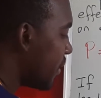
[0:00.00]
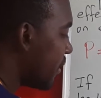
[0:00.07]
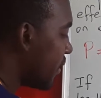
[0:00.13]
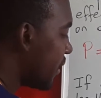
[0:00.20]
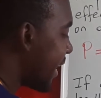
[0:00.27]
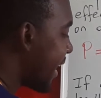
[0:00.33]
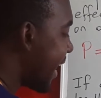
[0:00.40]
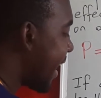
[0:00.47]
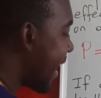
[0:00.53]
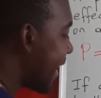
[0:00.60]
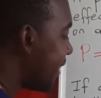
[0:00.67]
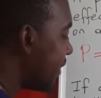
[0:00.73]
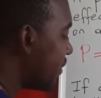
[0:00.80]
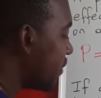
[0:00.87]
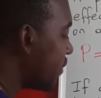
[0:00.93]
The
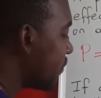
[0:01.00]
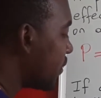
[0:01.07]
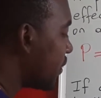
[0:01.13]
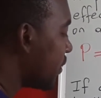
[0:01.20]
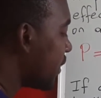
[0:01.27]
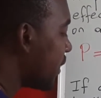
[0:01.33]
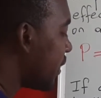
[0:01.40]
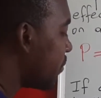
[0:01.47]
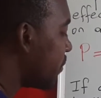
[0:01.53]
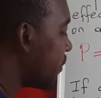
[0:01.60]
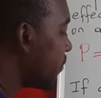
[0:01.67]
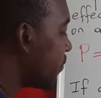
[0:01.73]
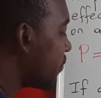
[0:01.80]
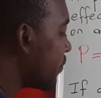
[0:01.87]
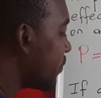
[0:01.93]
height of the
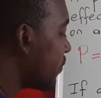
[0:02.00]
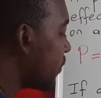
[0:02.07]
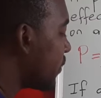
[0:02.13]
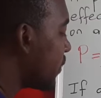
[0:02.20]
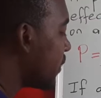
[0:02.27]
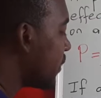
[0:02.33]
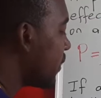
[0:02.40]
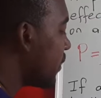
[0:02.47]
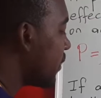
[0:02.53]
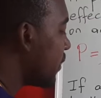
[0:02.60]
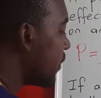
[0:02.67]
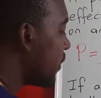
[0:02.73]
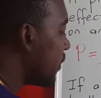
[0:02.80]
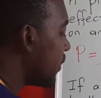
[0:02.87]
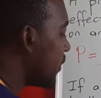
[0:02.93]
table
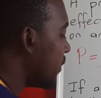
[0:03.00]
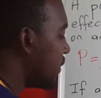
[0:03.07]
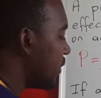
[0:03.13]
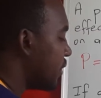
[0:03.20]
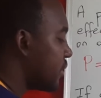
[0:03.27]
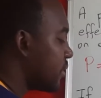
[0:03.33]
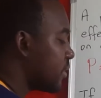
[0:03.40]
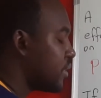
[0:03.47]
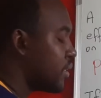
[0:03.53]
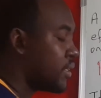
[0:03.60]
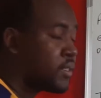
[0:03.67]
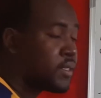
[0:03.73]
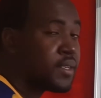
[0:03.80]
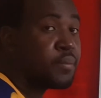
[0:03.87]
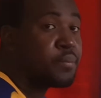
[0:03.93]
does
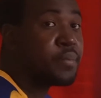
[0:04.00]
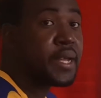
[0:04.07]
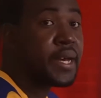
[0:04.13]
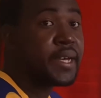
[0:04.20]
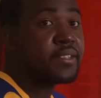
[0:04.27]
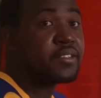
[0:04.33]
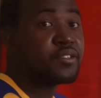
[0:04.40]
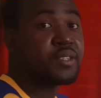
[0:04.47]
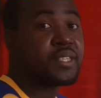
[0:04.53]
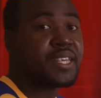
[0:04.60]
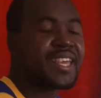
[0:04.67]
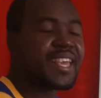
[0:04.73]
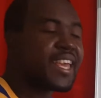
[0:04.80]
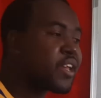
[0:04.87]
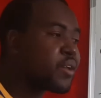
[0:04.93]
not apply to the
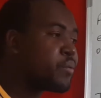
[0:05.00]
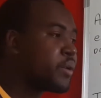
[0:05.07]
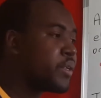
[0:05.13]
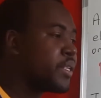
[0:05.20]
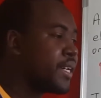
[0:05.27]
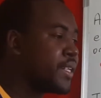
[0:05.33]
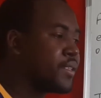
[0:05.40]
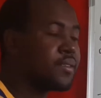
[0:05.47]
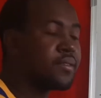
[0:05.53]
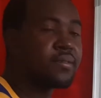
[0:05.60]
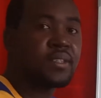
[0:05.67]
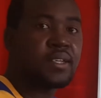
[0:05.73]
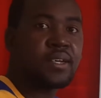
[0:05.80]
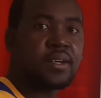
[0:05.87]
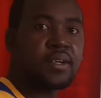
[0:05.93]
area that the,
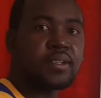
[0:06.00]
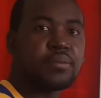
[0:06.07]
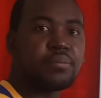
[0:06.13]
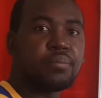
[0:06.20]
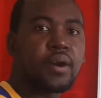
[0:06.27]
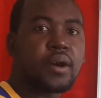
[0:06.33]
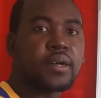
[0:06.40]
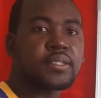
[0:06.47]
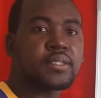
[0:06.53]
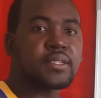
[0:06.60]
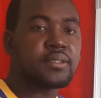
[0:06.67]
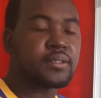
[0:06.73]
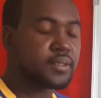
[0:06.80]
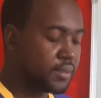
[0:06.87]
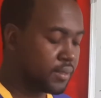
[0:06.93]
the box
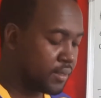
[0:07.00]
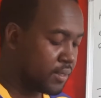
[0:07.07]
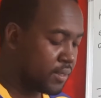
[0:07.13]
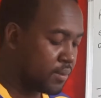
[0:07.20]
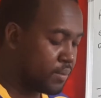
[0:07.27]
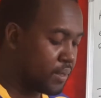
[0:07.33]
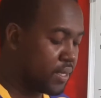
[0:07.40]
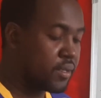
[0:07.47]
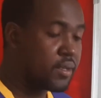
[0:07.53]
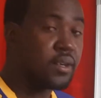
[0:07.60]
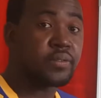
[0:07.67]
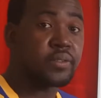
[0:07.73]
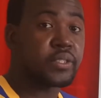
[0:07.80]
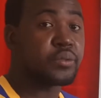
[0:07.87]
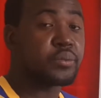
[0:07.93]
is being
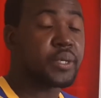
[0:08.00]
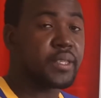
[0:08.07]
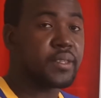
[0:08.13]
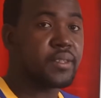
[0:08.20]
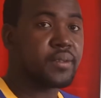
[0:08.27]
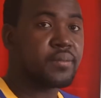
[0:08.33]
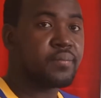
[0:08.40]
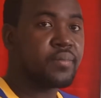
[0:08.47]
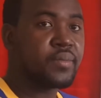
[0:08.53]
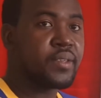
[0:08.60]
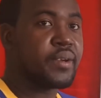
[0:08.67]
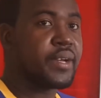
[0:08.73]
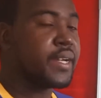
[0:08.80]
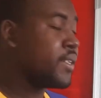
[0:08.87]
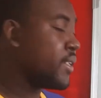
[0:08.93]
covered with,
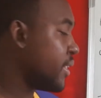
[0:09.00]
right?